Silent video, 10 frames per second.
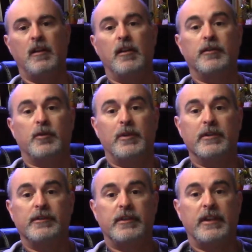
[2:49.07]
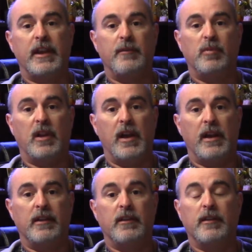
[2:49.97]
So here's the game
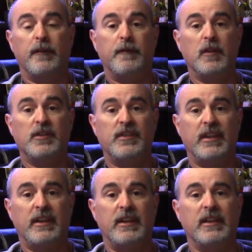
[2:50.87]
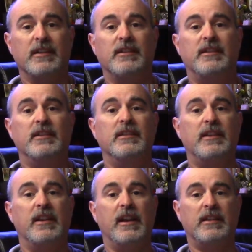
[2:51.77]
plan. The first thing is
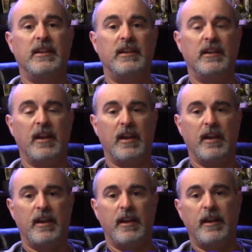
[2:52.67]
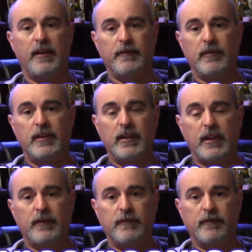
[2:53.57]
disconnecting
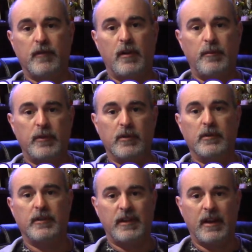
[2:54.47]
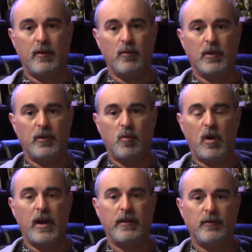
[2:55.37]
everything from your network,
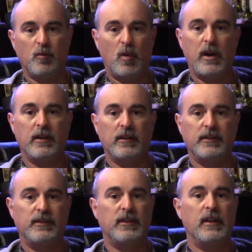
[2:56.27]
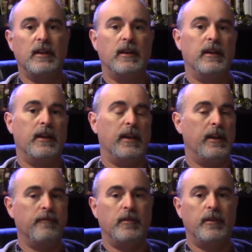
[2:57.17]
wired and wireless.
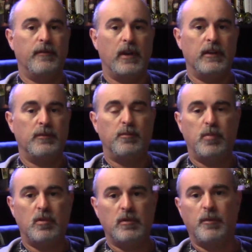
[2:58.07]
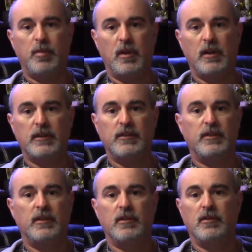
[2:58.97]
Every device, pull the
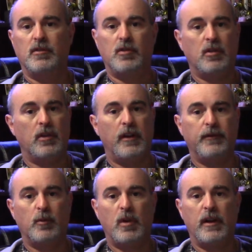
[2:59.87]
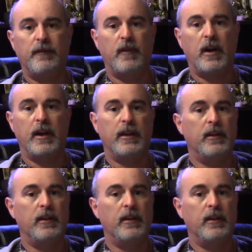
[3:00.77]
plugs, turn off the Wi-Fi,